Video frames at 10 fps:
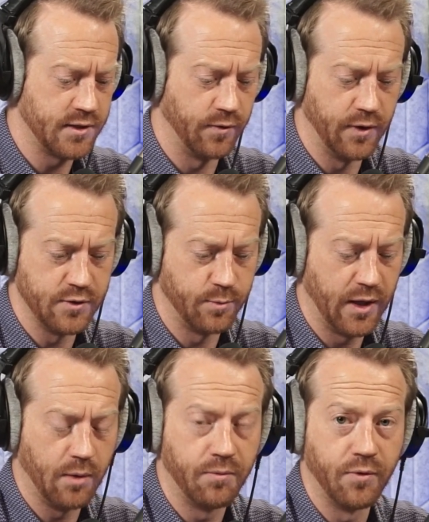for these will be
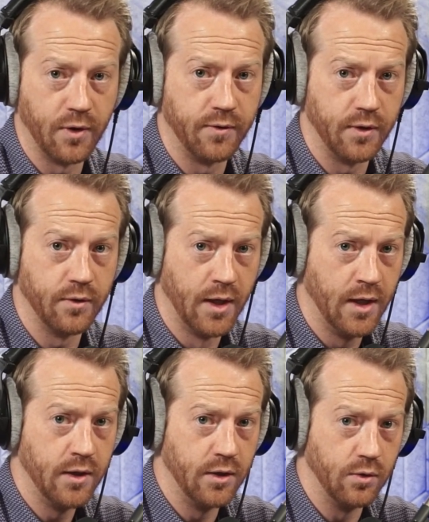helpful if you
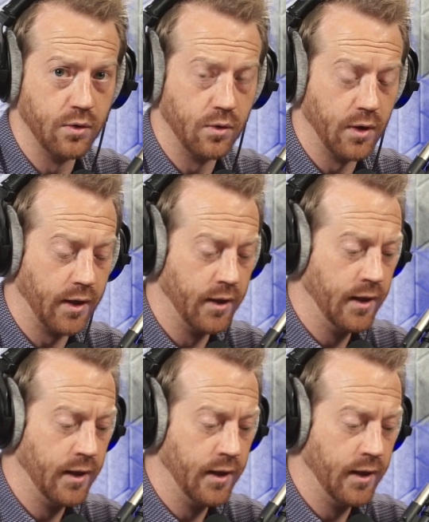Google it.